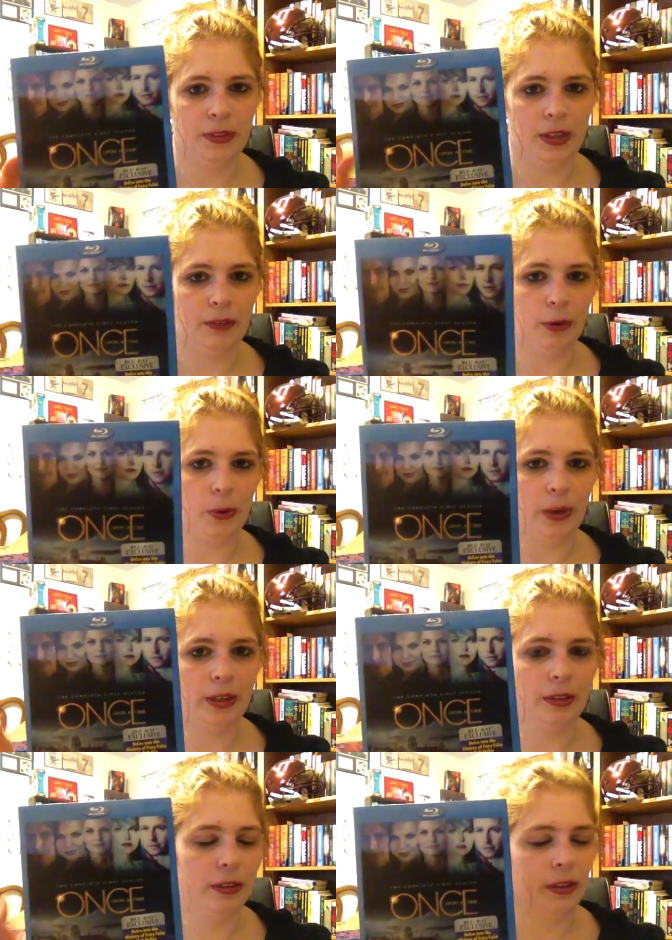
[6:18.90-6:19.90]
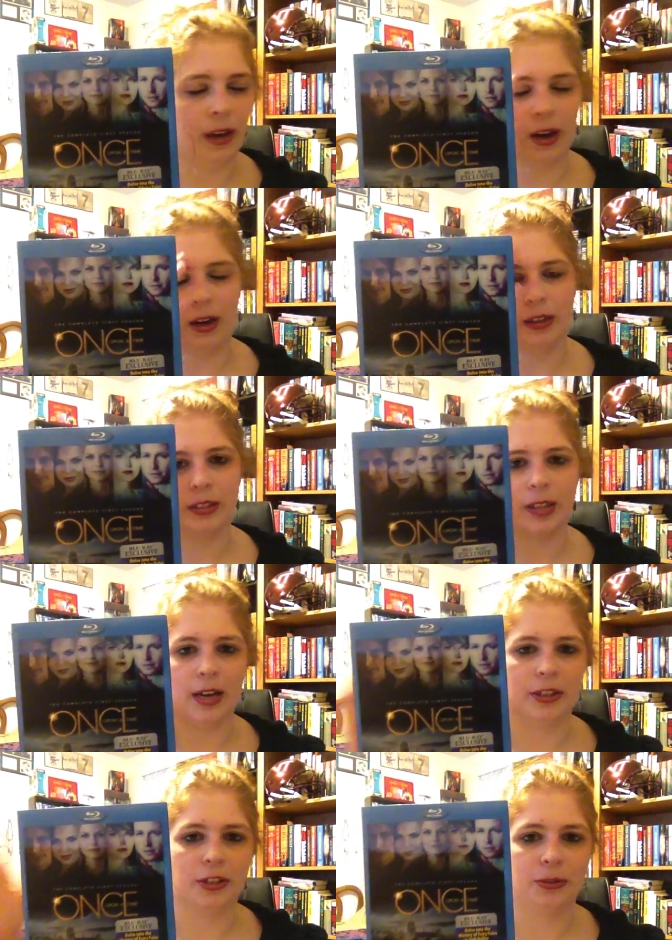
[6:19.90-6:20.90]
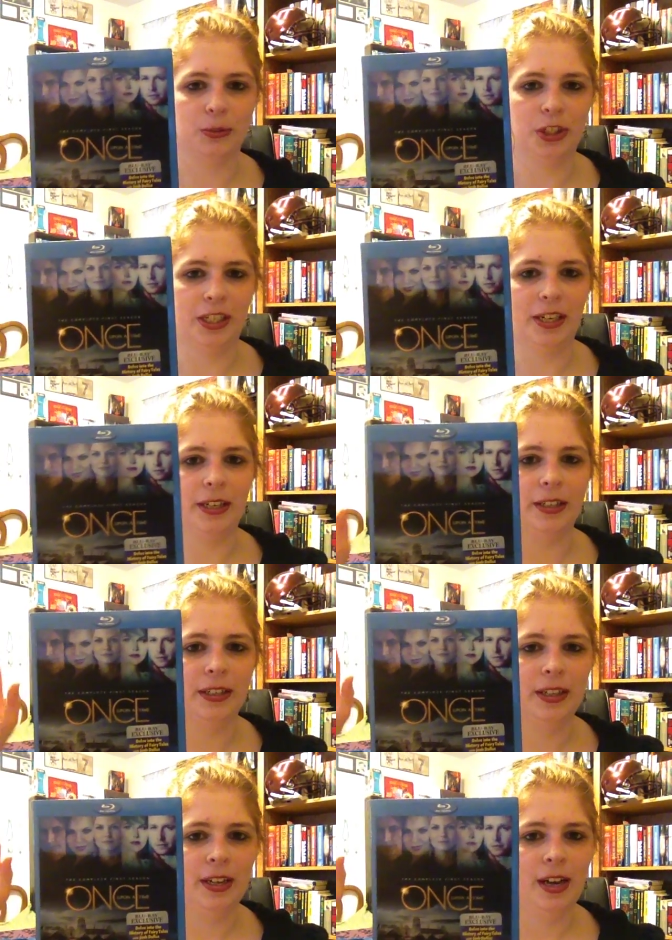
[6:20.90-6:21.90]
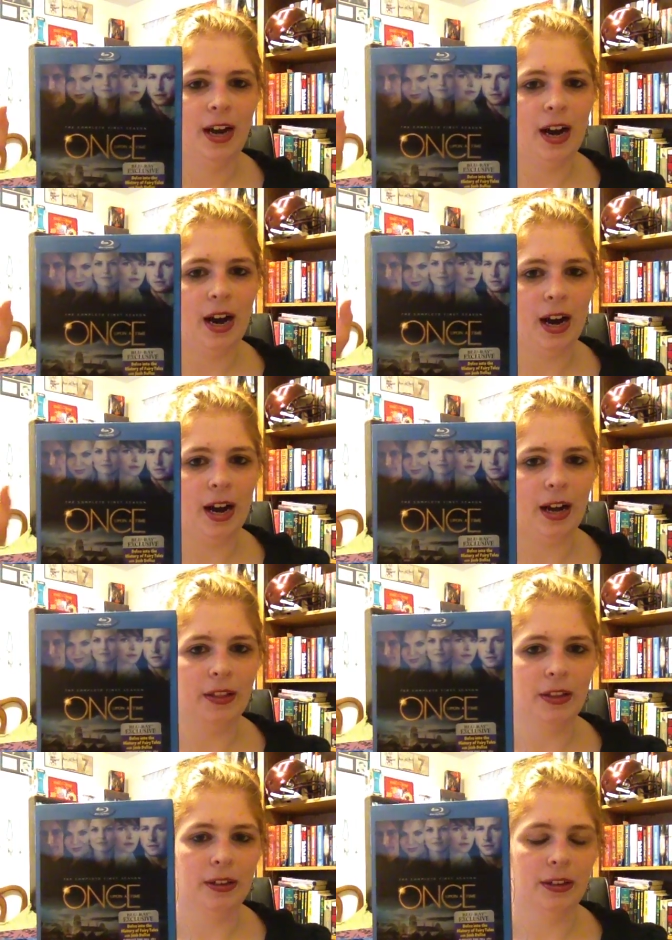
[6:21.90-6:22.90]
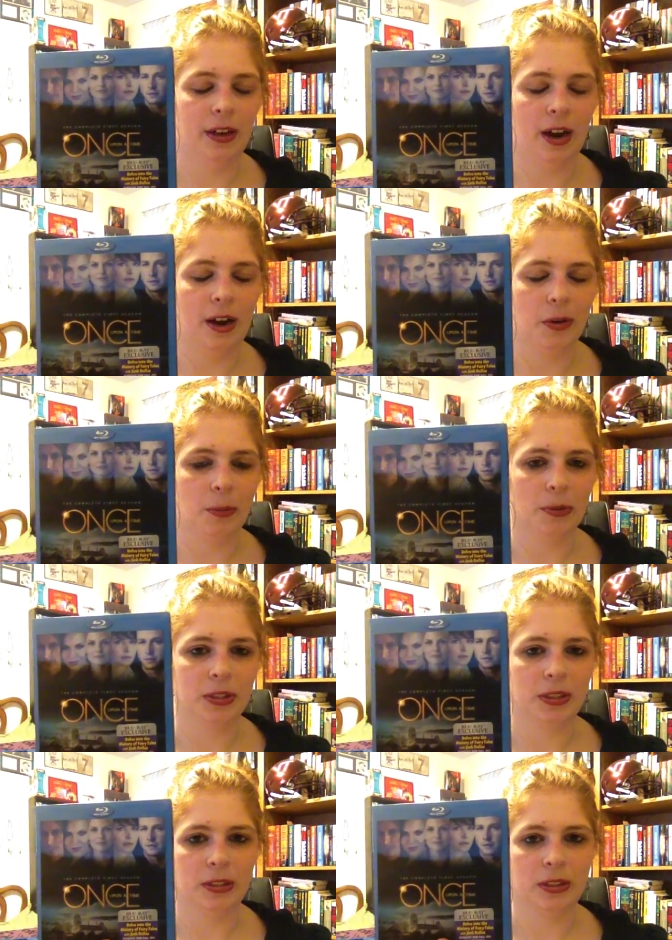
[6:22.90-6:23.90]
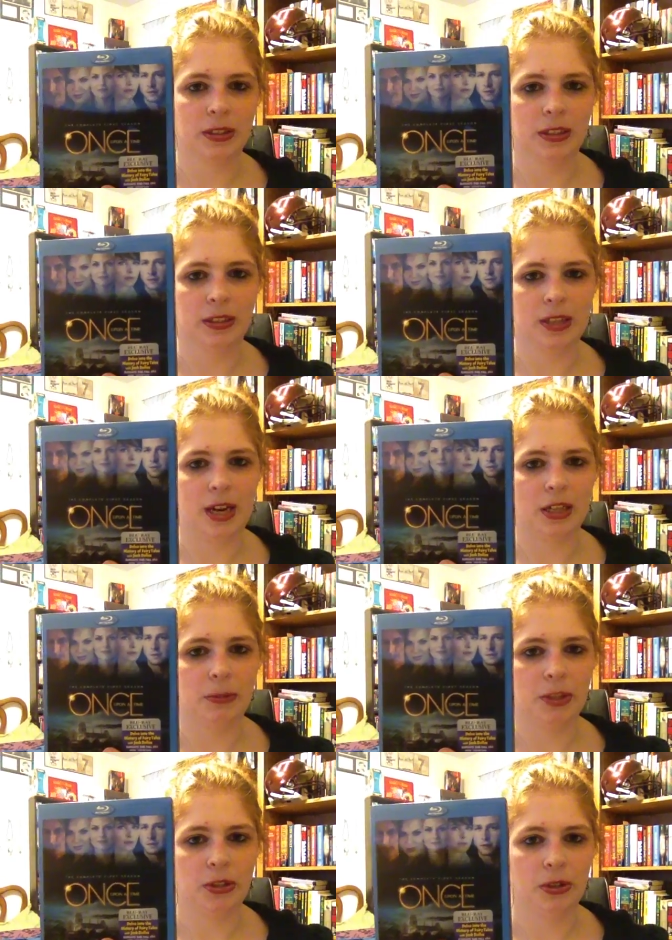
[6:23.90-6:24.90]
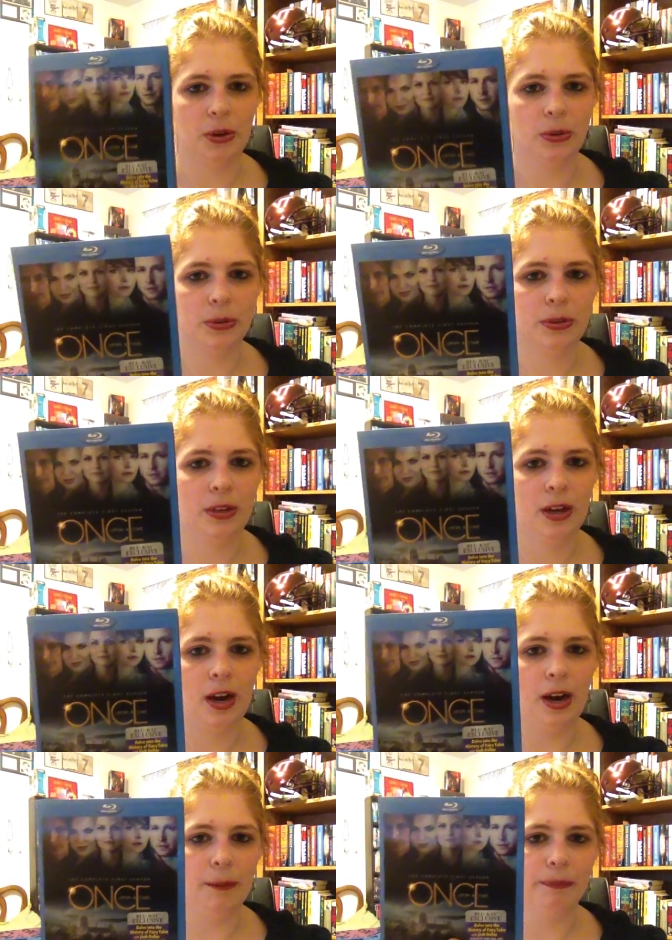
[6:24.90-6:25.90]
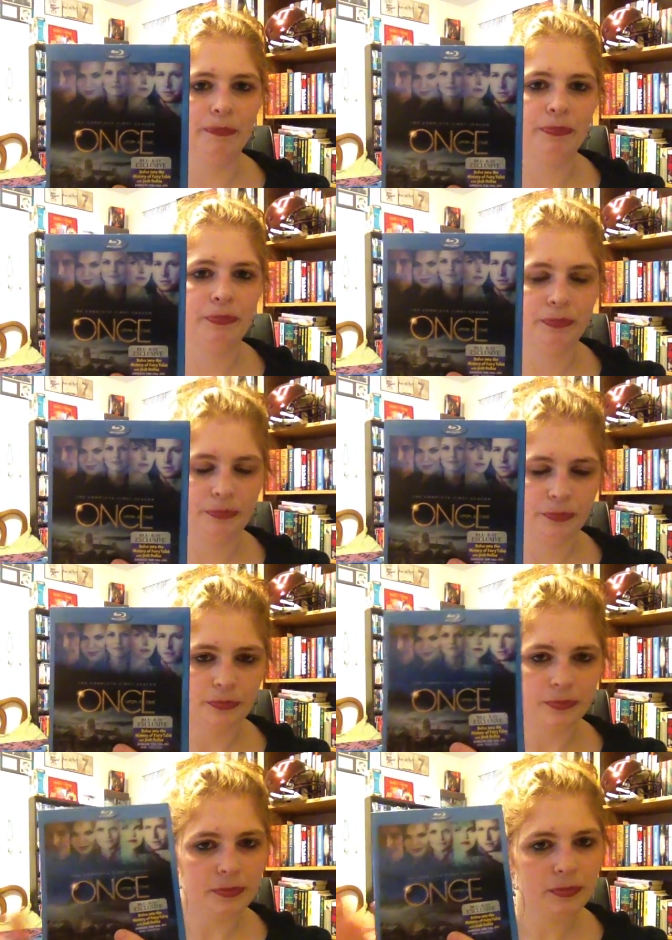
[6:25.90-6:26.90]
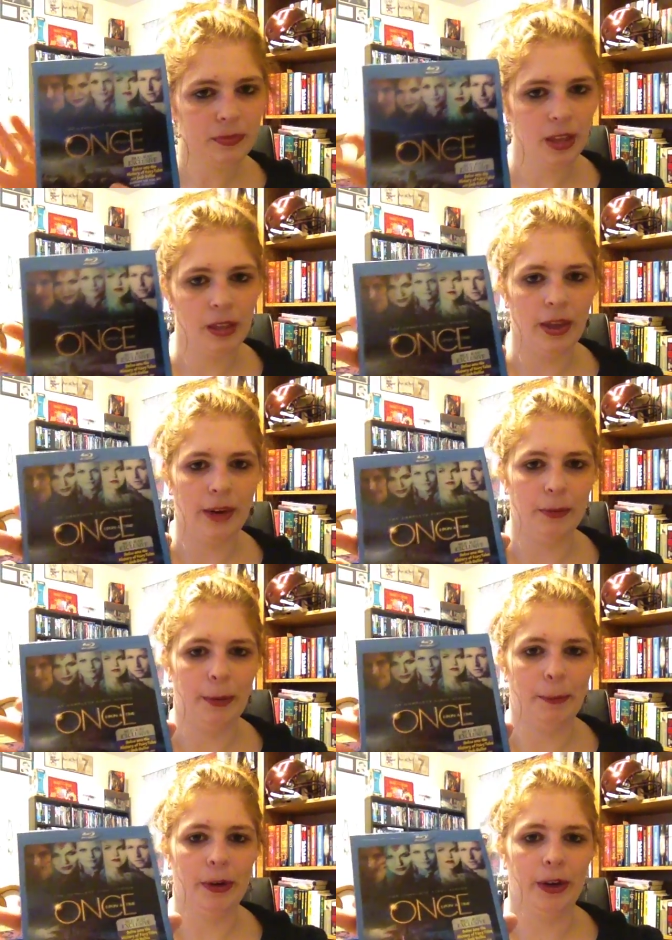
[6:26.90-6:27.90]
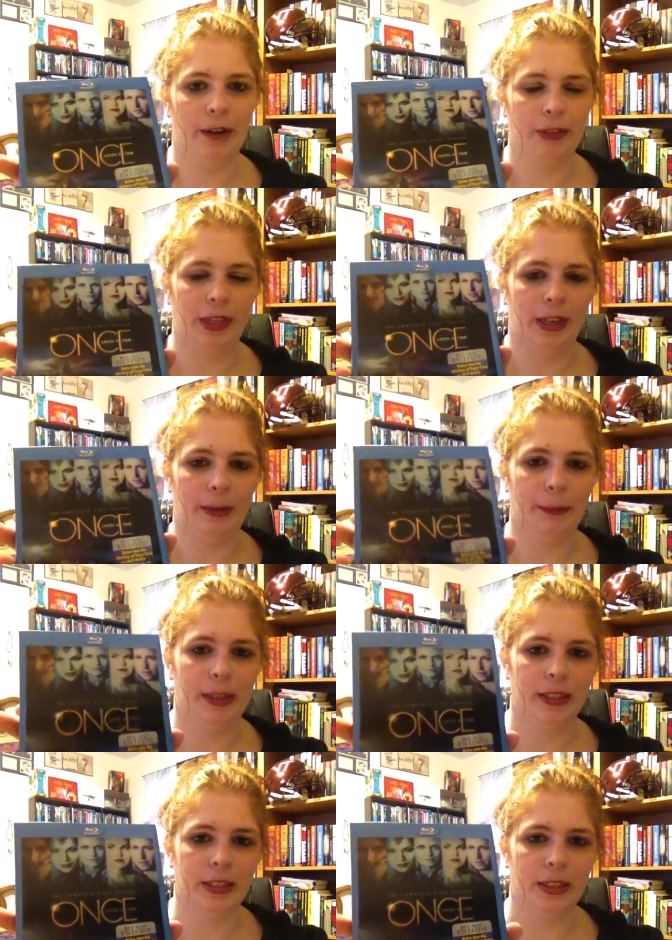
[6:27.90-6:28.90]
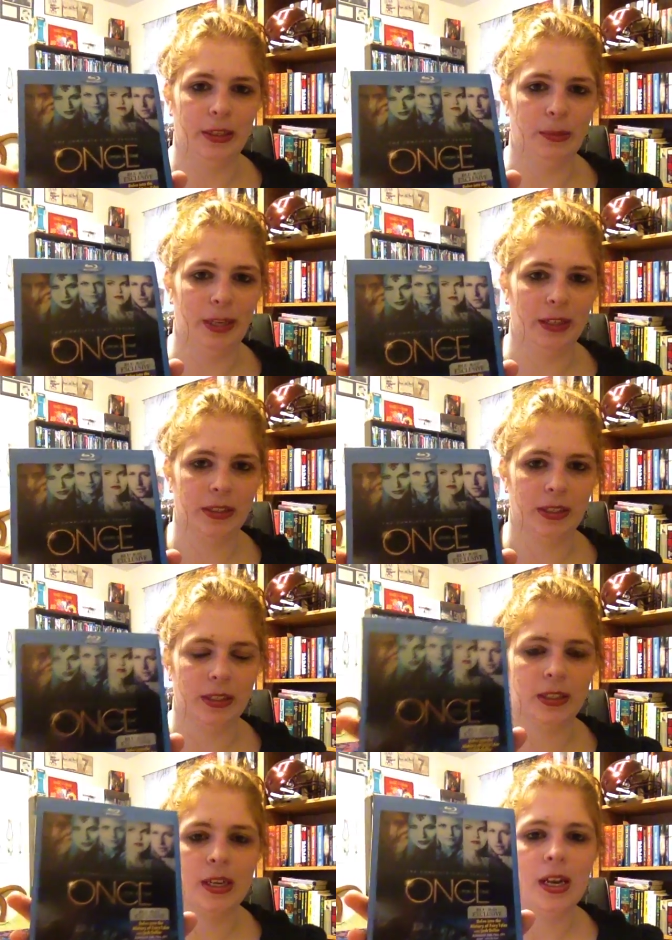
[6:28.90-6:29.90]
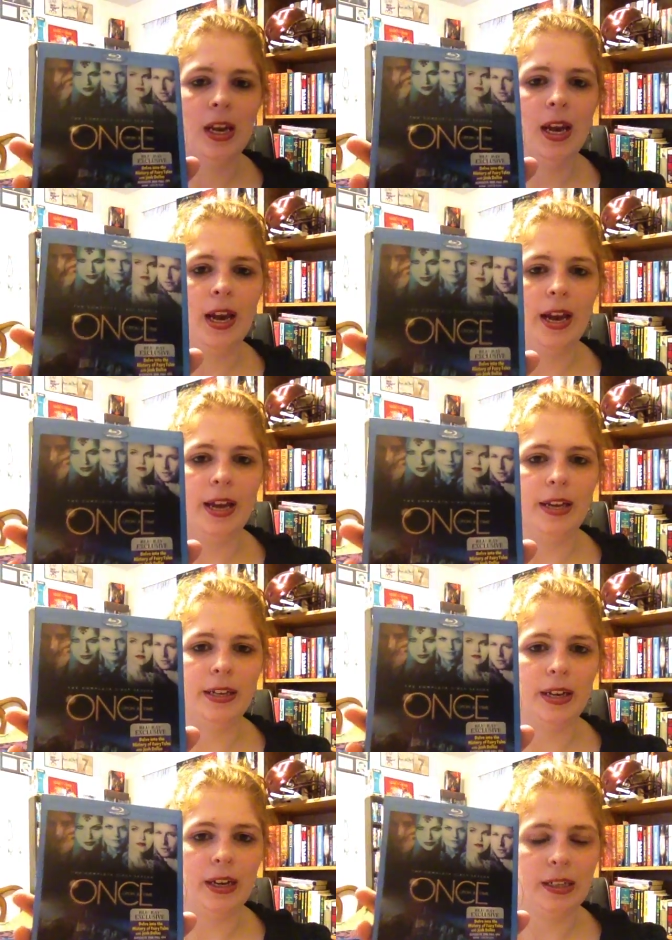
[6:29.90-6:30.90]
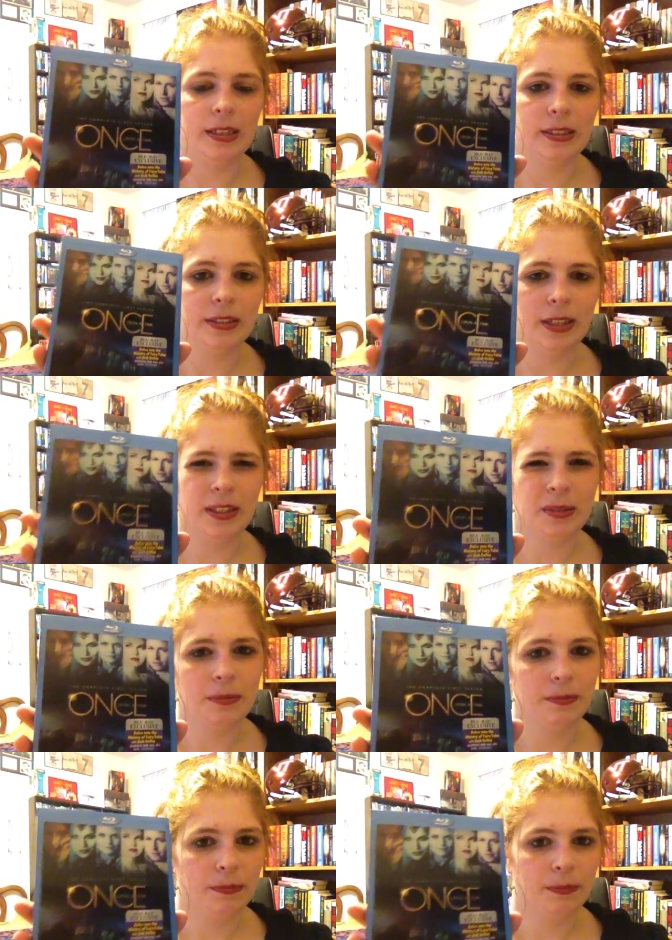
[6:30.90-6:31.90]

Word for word: the Evil Queen uh, slash Regina, uh, and then uh, Rumpelstiltskin slash Mr. Gold. Um, they remember everything, but nobody else does. And uh, so that's